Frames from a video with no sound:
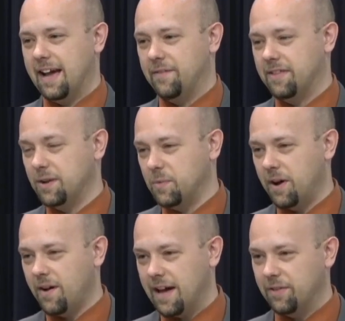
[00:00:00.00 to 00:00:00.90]
I think we all
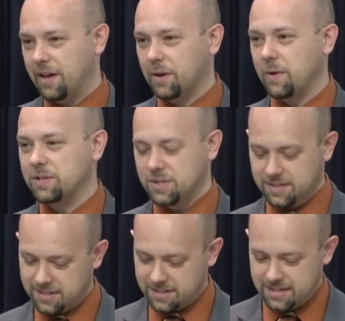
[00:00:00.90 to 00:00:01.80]
have a lot of
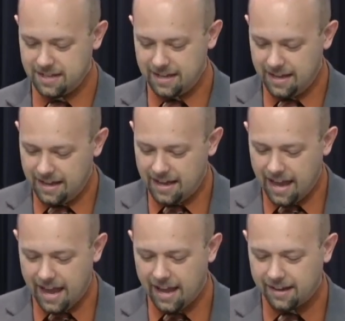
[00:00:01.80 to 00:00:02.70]
questions,
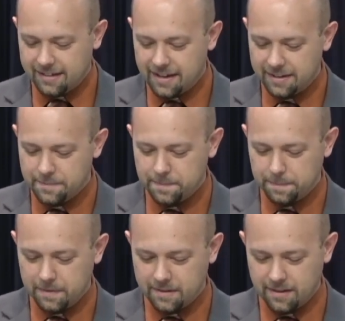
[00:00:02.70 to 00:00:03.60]
and
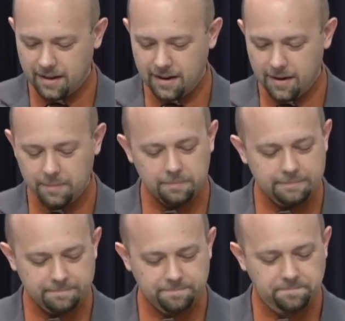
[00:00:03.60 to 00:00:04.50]
um,
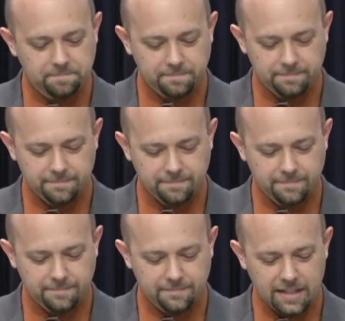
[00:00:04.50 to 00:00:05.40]

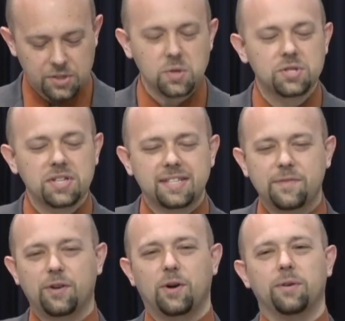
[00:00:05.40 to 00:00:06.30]
and so it's just
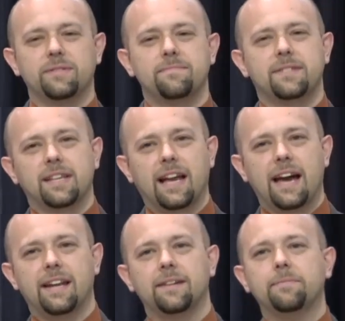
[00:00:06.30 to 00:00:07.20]
difficult to kind
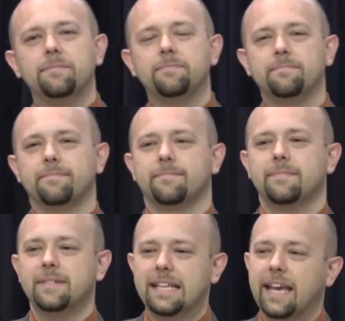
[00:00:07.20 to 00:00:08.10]
of
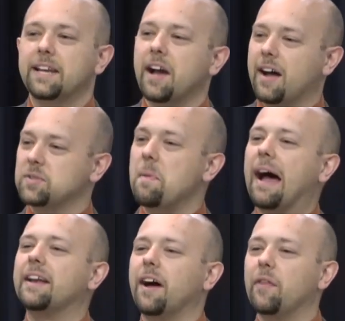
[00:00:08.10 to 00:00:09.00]
get God's
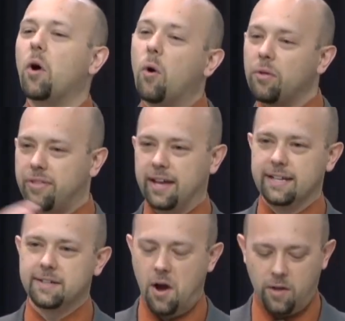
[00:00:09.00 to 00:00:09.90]
mind on the whole thing
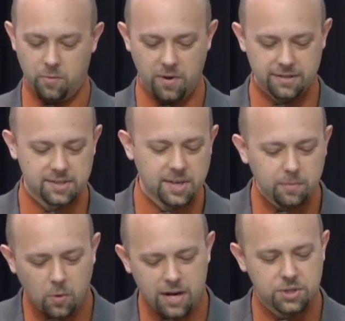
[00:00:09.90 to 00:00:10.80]
all at once. Some
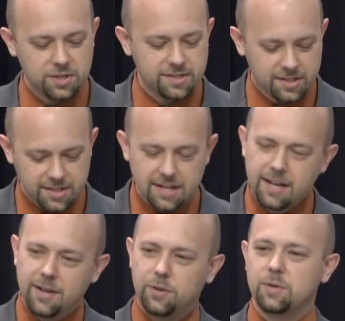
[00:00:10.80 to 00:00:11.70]
questions
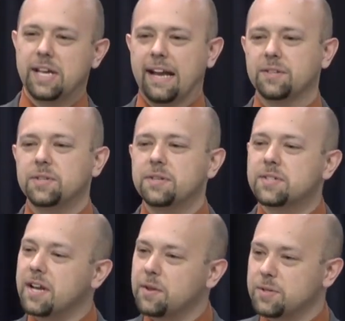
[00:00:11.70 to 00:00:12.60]
there's answers, and
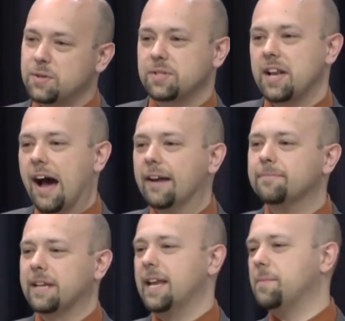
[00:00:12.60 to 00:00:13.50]
others there's not.
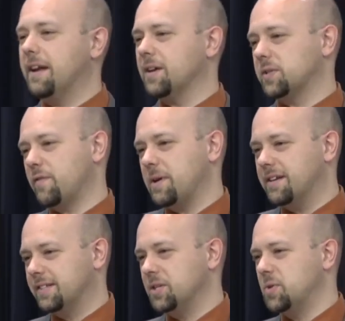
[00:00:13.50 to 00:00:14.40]
Anybody else ever been in a
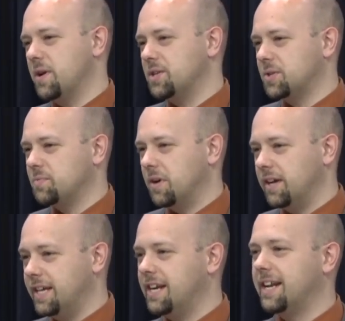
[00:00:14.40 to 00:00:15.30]
situation where you
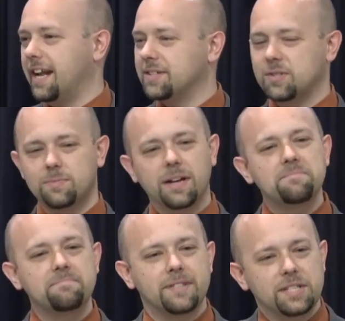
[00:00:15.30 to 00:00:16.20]
needed an answer but
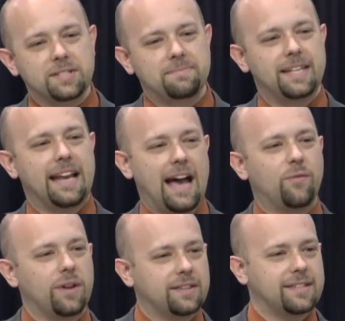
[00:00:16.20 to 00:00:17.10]
you just didn't have one
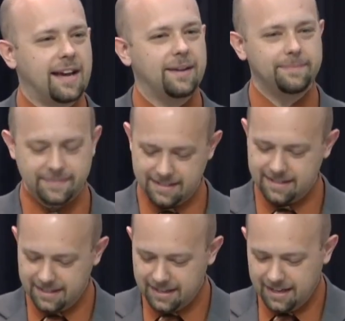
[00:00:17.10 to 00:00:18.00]
at the time?
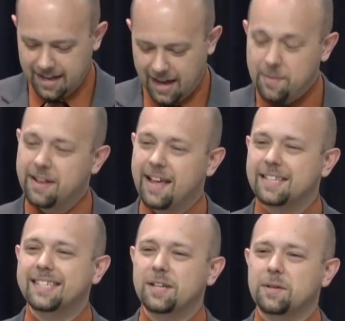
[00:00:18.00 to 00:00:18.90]
I've been in that
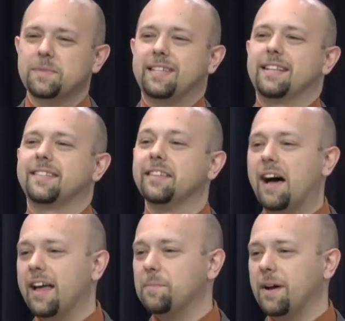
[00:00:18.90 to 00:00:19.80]
circumstance a lot
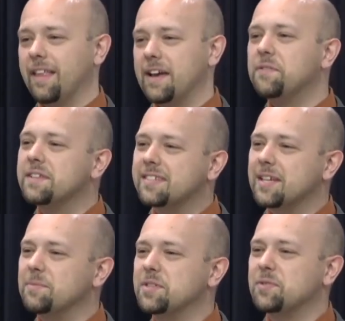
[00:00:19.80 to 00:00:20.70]
in my life. It
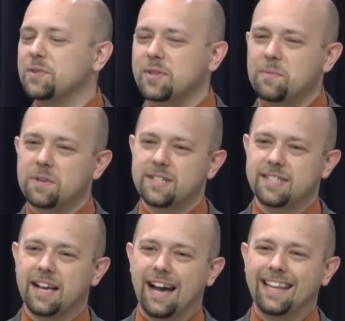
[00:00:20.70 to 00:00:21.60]
seems for some reason that
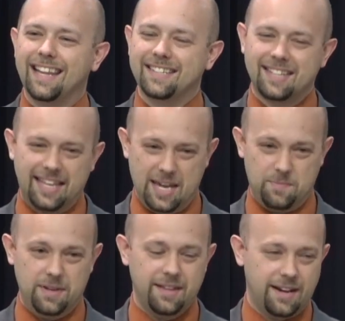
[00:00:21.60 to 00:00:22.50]
God likes to keep me
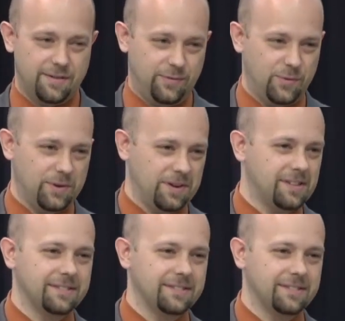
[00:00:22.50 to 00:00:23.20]
there for